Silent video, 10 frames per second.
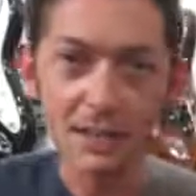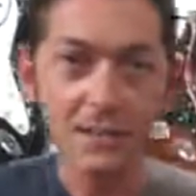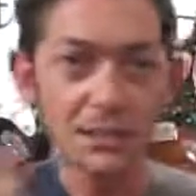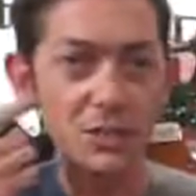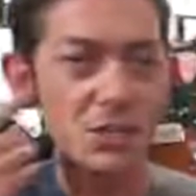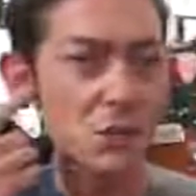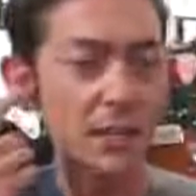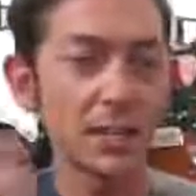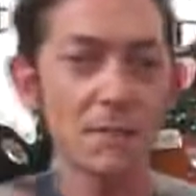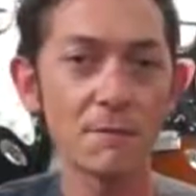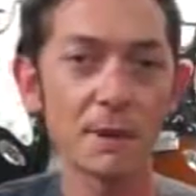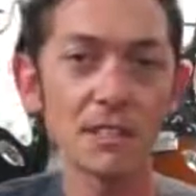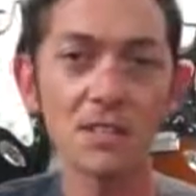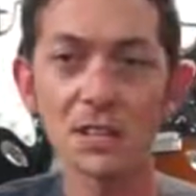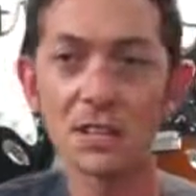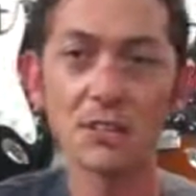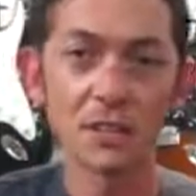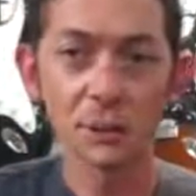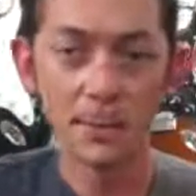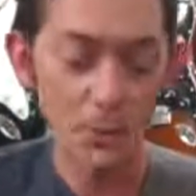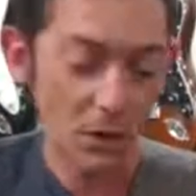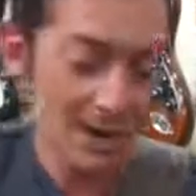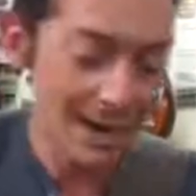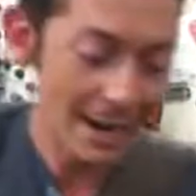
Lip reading: to just sort of give my solos a little bit more